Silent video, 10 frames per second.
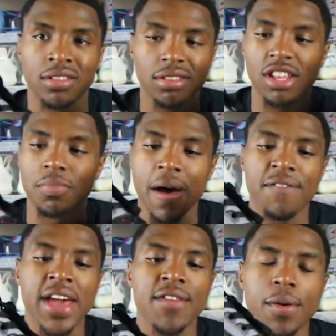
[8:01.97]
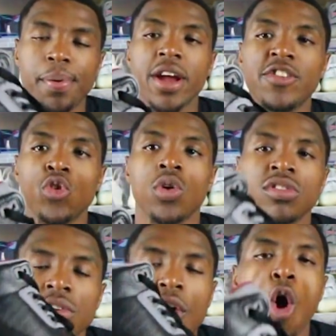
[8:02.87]
This is my favorite pair of
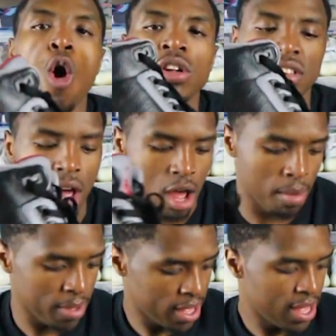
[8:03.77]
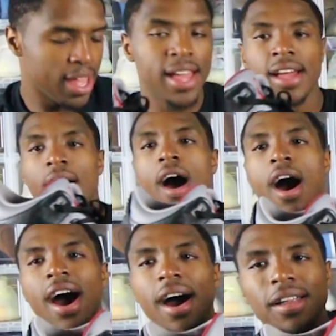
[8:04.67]
Jordans of all time.
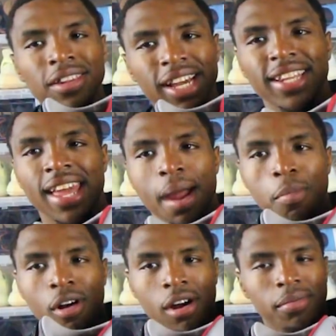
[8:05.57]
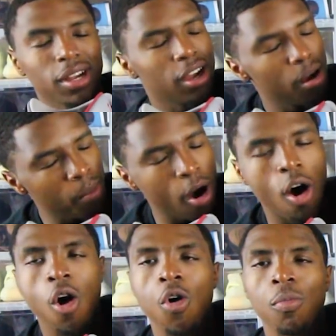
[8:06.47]
Look at that, bro. Come
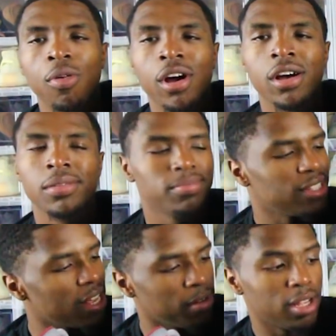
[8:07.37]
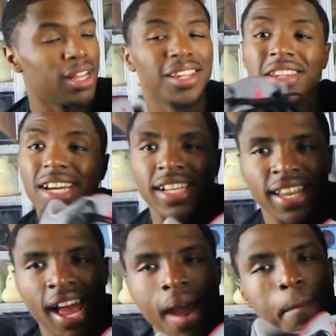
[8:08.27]
on, bro. That, look at
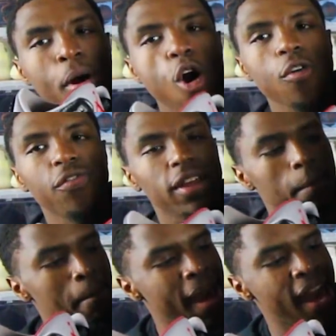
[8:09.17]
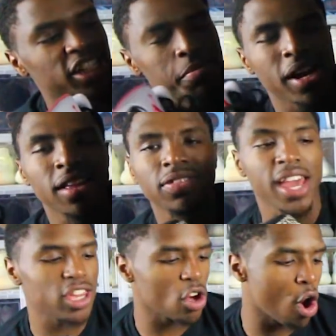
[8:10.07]
that. Perfect match, man.
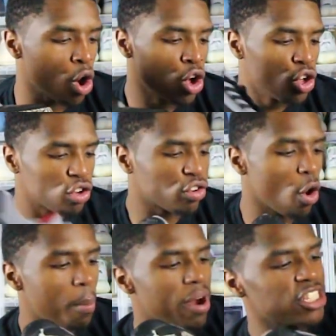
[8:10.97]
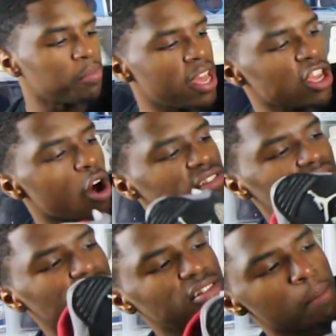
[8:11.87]
Thank y'all so much, man. Y'all
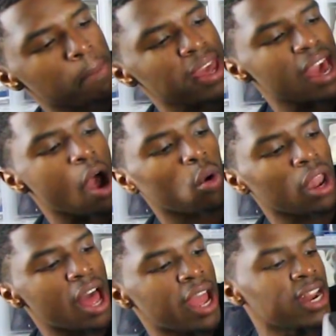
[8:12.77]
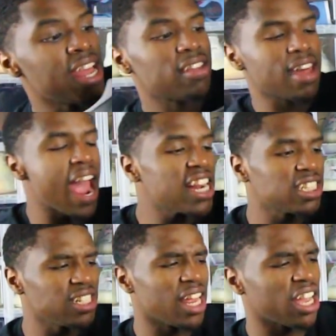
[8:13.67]
see the cement outline. It's
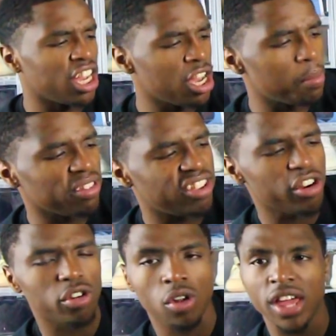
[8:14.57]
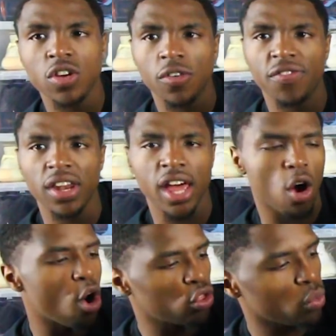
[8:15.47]
actually like a good material. Like you can feel that
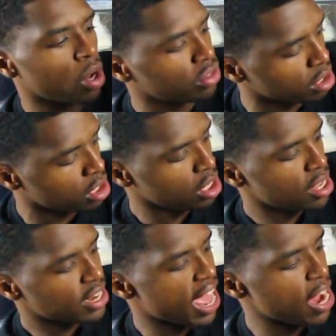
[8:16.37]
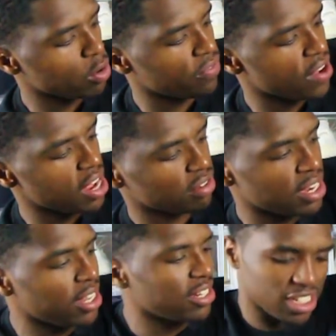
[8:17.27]
all throughout the, the angry face.
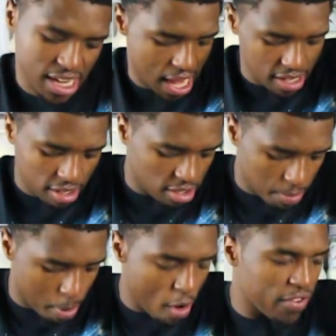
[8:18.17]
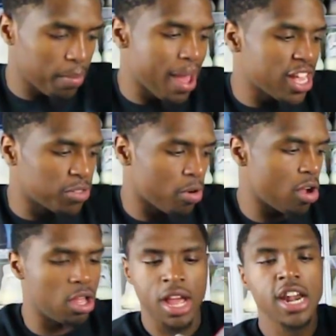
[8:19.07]
And it, got, it's a perfect match, bro.